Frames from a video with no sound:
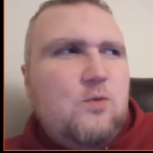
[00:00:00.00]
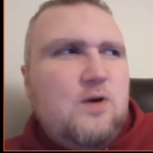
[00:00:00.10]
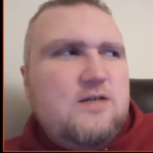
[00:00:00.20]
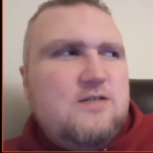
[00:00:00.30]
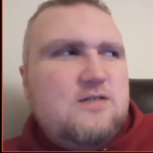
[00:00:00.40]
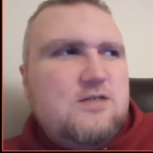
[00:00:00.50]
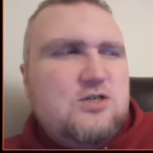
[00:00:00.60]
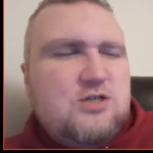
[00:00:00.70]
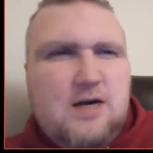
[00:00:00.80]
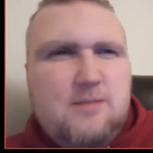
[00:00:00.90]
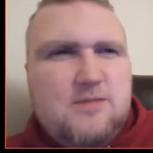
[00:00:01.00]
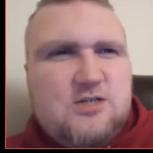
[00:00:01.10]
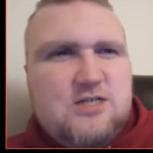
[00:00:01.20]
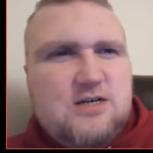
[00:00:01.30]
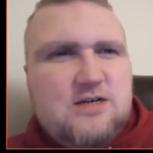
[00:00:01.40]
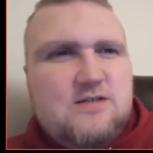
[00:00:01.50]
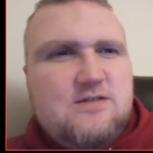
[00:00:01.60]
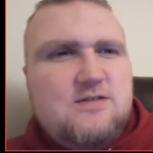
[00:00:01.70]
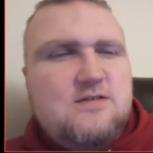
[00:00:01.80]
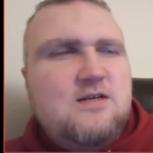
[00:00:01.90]
what is the job that she
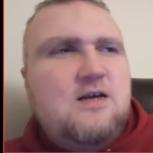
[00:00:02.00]
does